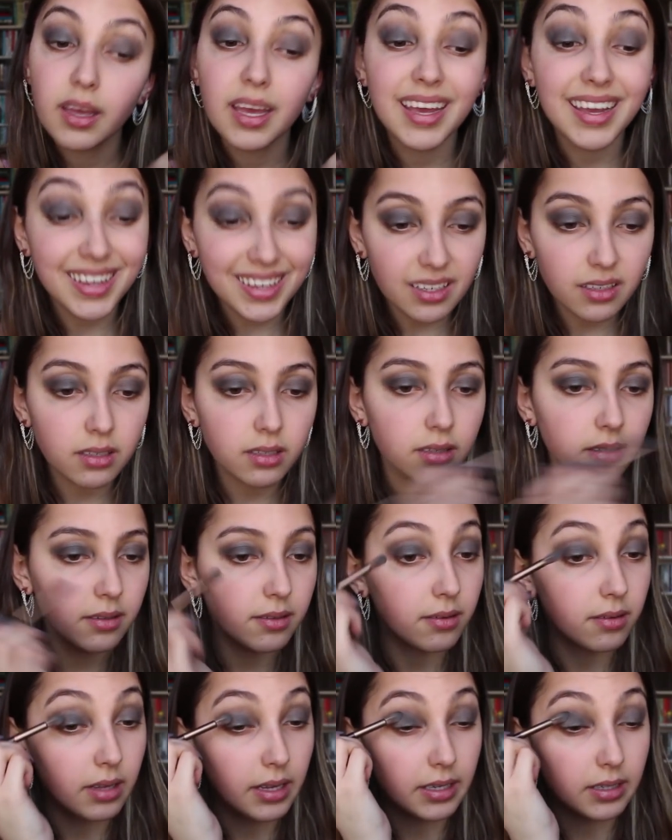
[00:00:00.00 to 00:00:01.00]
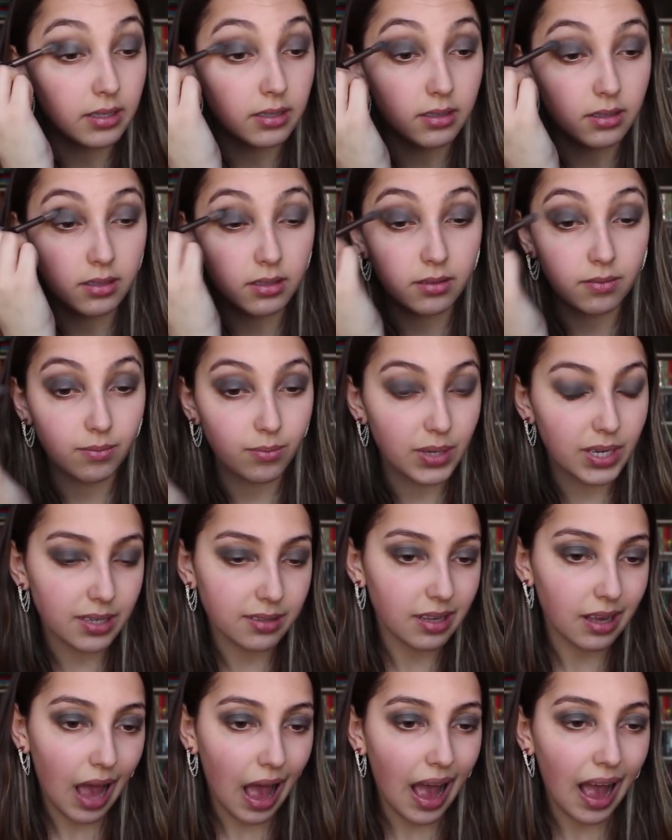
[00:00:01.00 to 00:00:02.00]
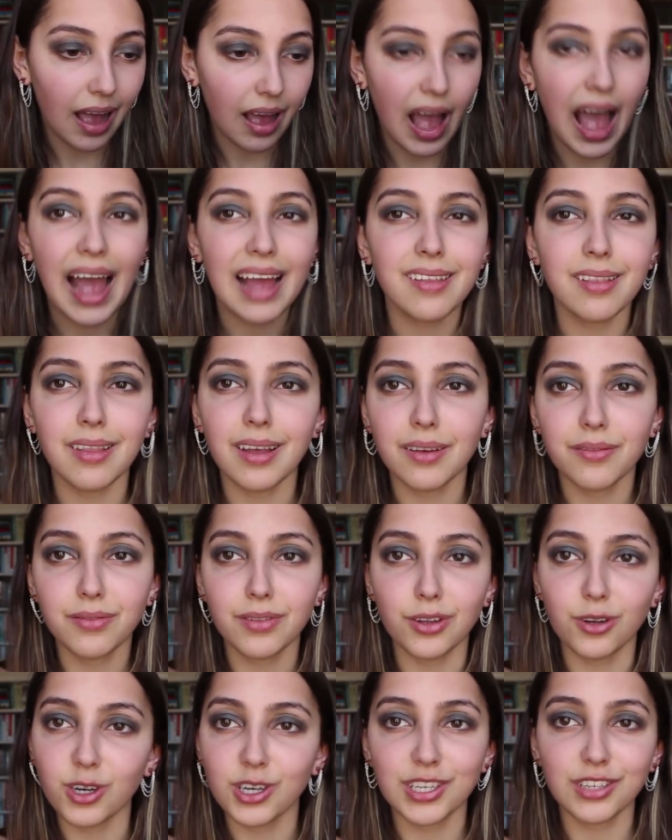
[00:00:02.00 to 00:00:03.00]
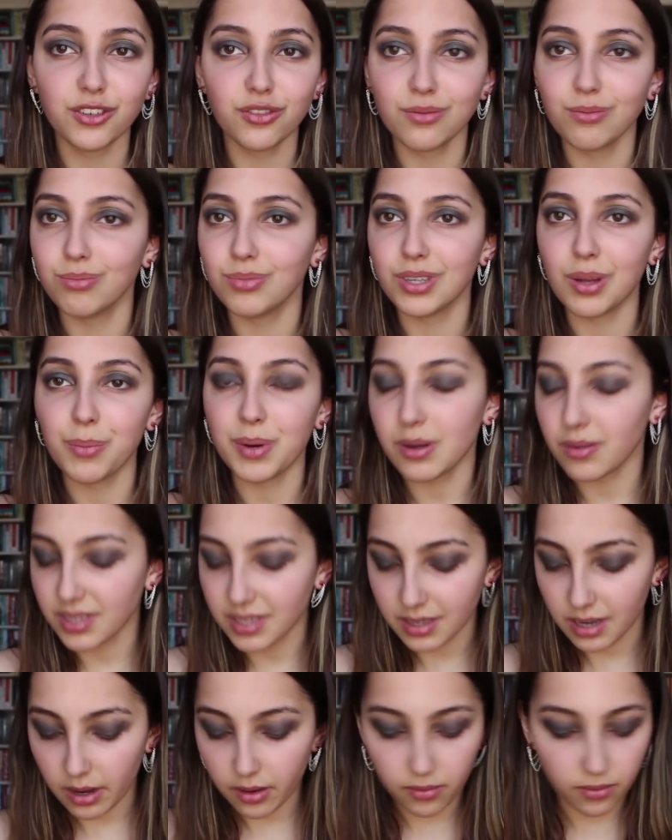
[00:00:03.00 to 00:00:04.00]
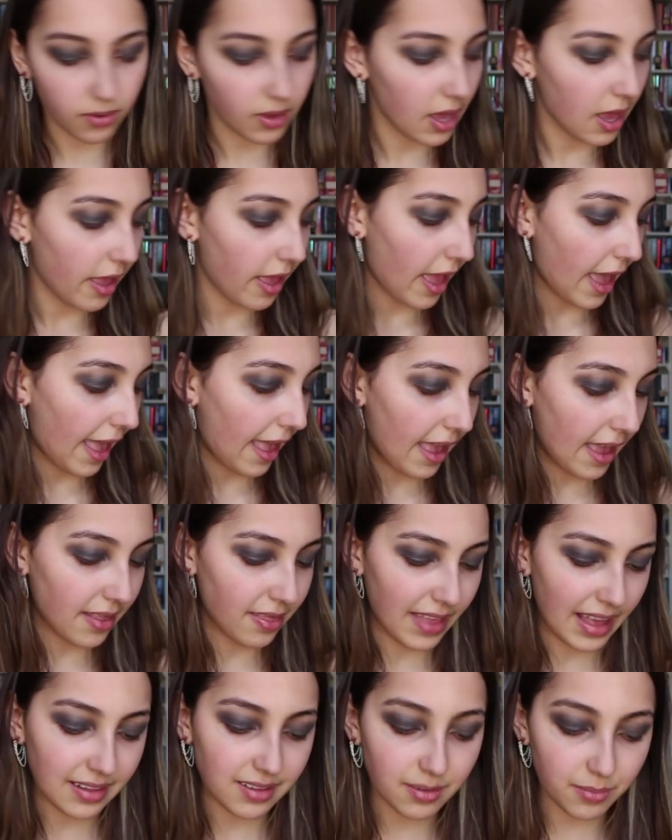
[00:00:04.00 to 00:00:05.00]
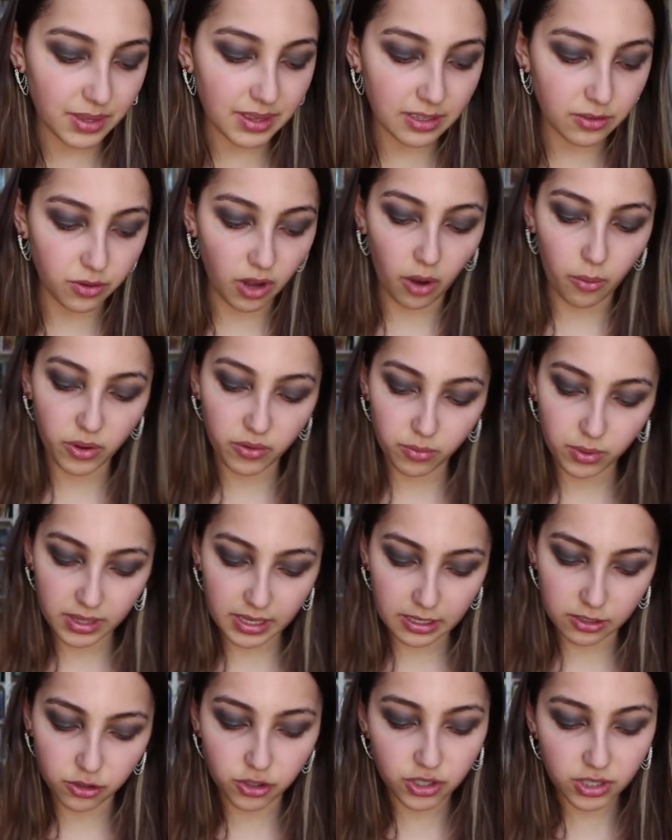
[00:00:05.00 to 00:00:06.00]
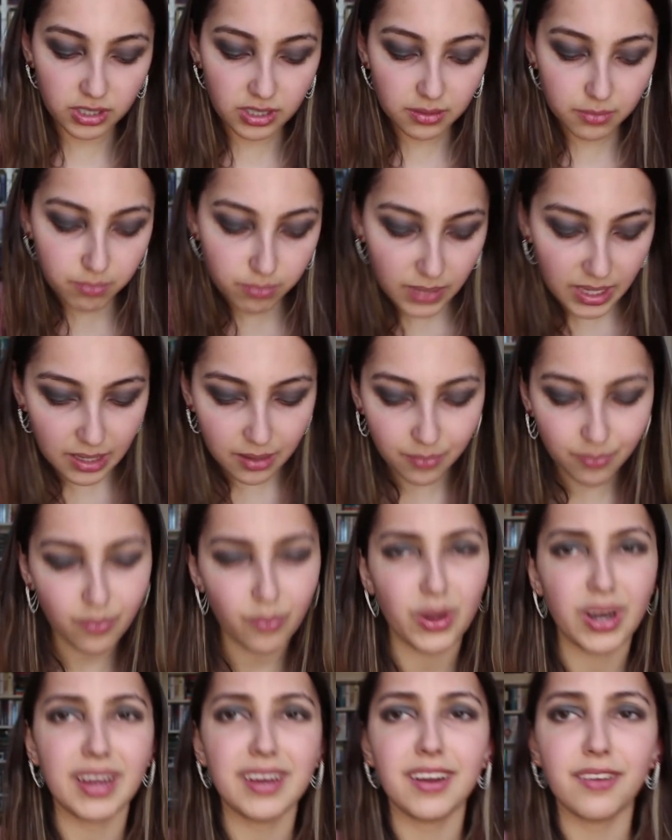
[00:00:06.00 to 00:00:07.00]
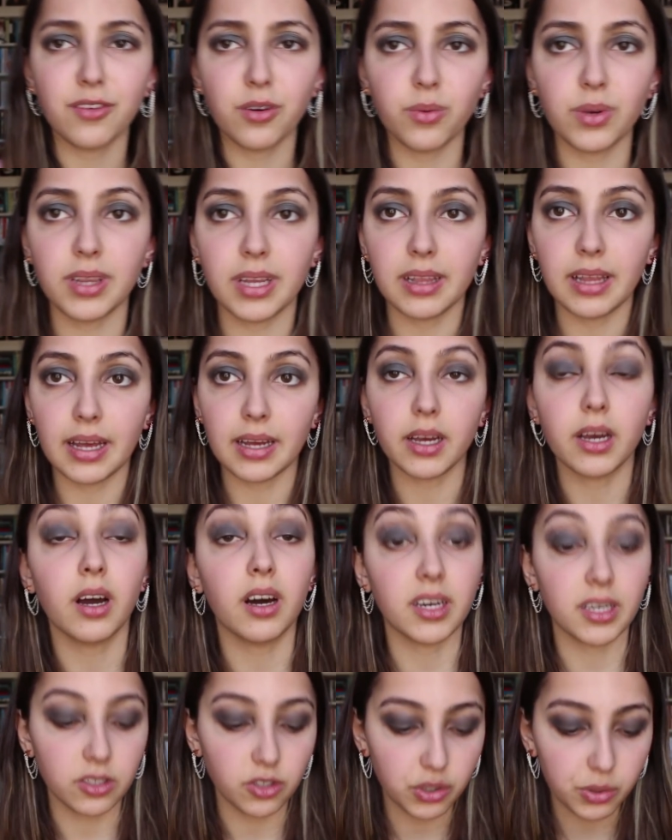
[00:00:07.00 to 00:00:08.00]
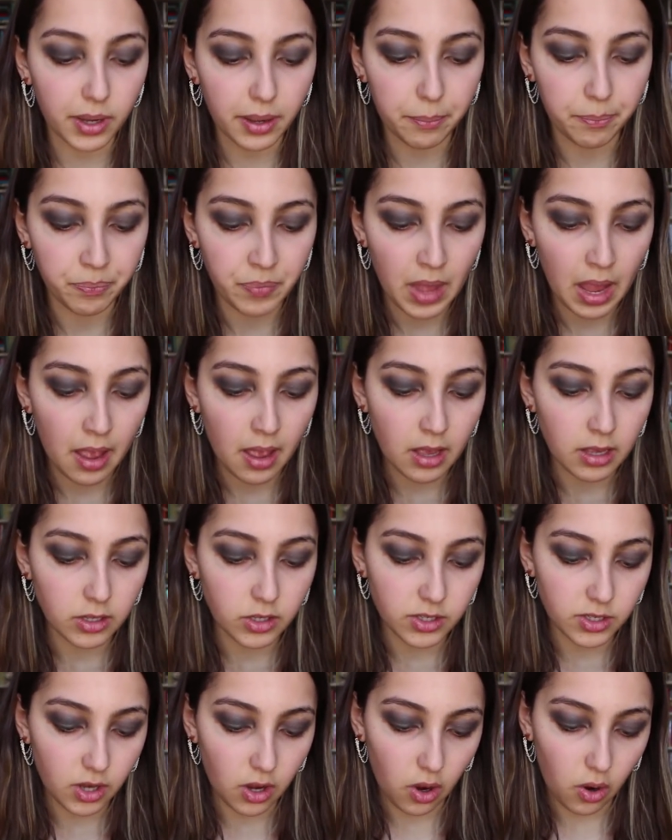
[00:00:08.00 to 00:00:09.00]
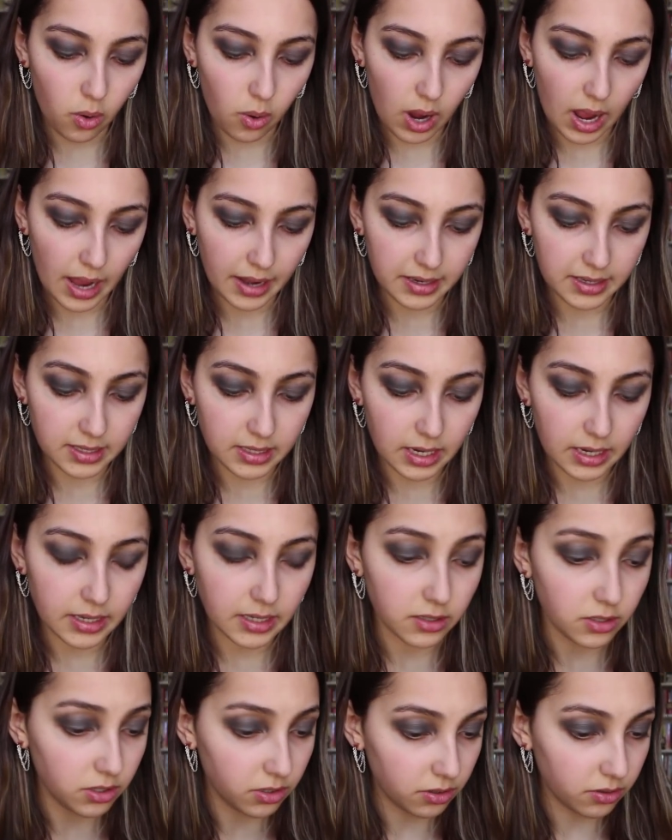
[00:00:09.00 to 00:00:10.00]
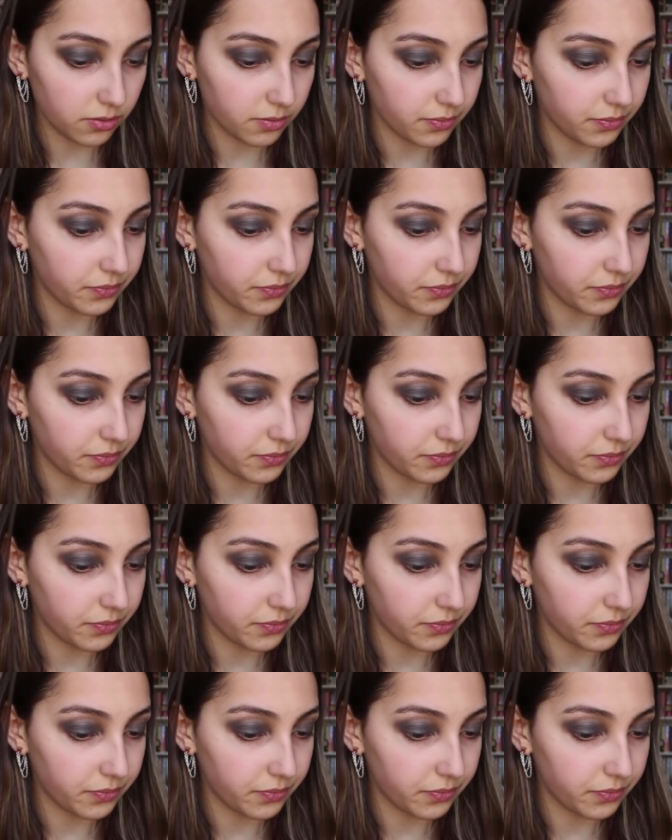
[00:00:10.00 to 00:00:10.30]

it, like to because I love learning about stuff and that's something that's always really interested in me, but I never really like got into it. So I decided to.